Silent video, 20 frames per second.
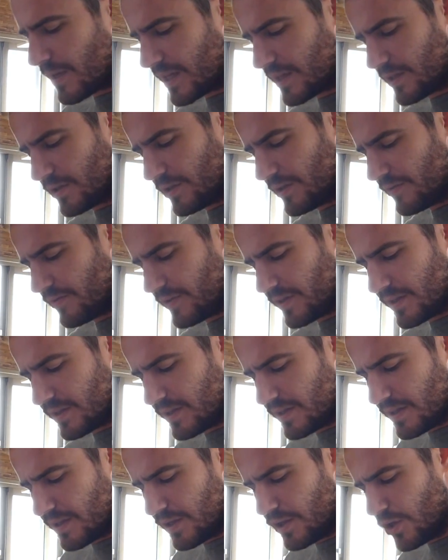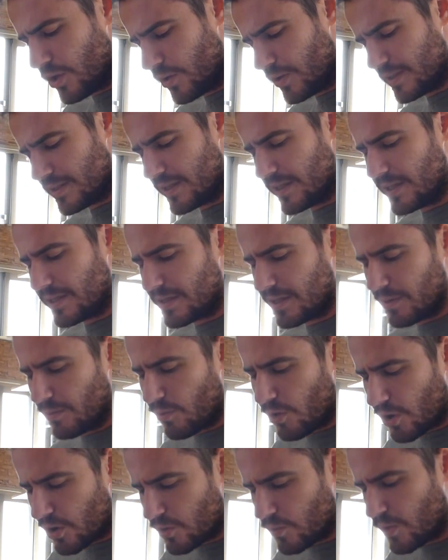matter if the dough is a little
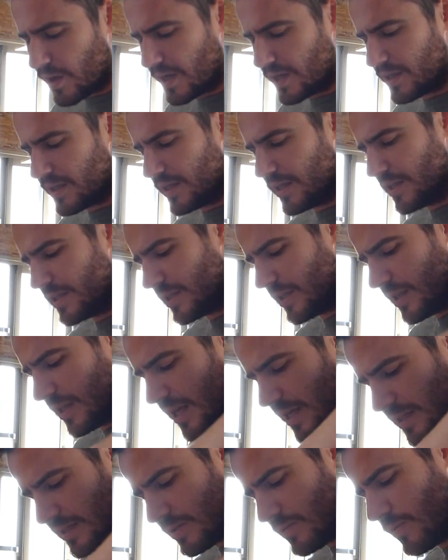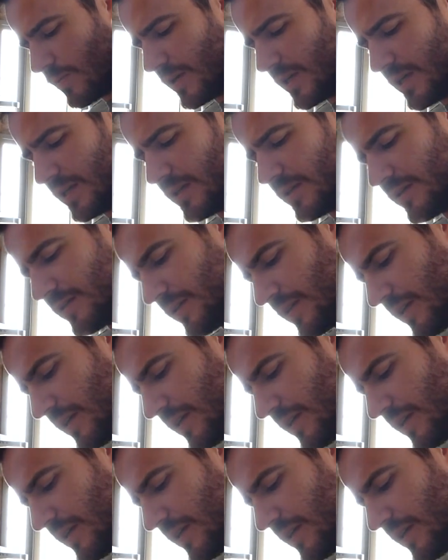more wet, a little less wet.